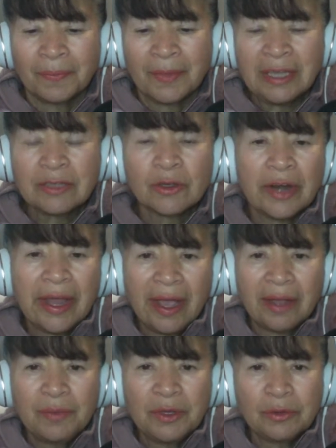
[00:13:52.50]
is going to
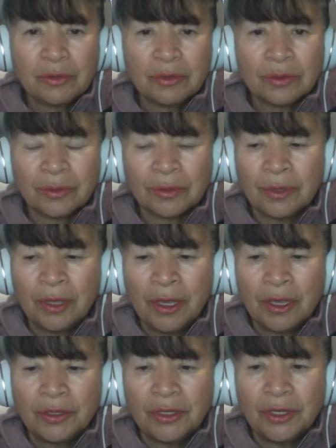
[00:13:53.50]
help you
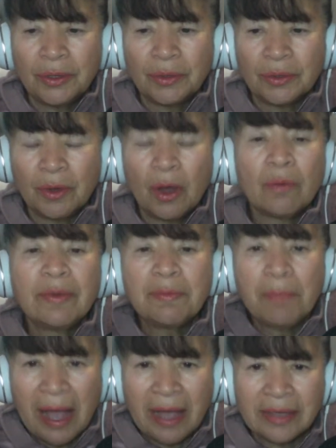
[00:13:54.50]
to
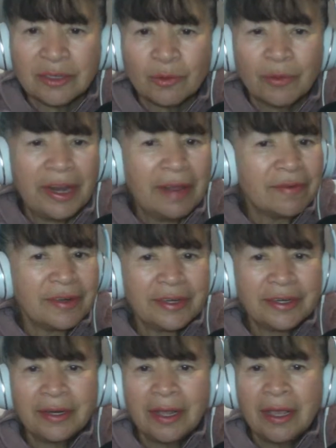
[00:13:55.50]
overpass
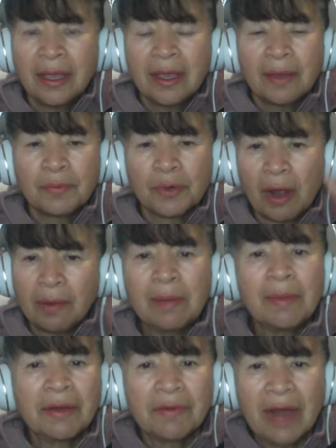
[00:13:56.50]
whatever
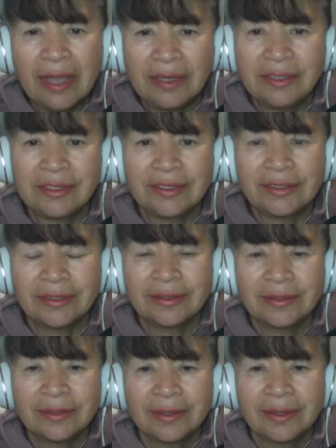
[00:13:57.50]
problem arise,
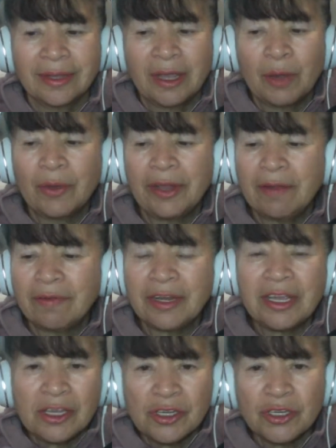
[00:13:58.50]
whatever
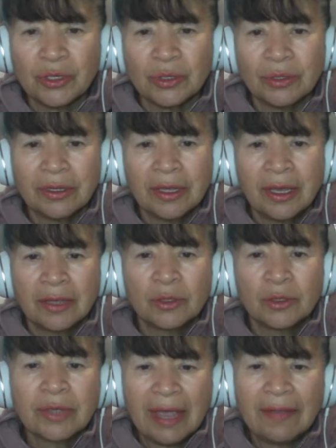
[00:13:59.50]
issue.
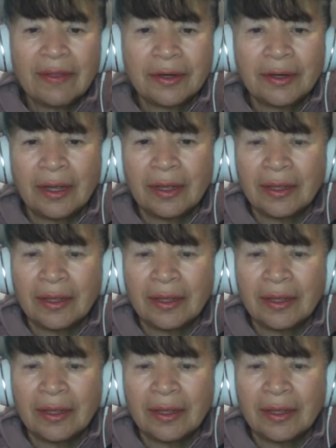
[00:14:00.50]
Together,